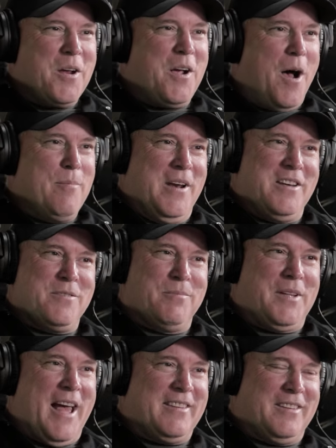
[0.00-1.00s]
combination
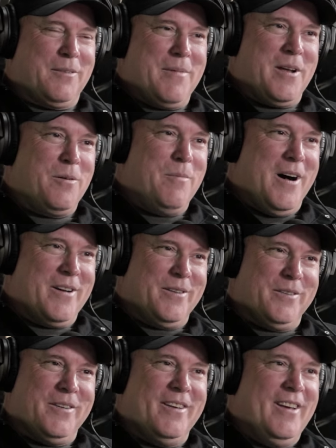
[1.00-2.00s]
plastic metal
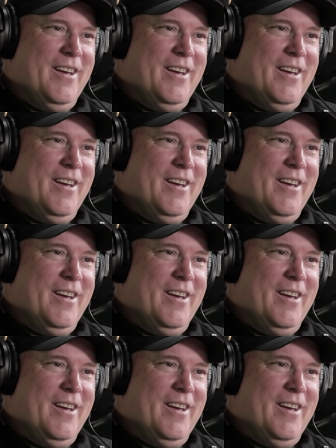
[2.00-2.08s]
models.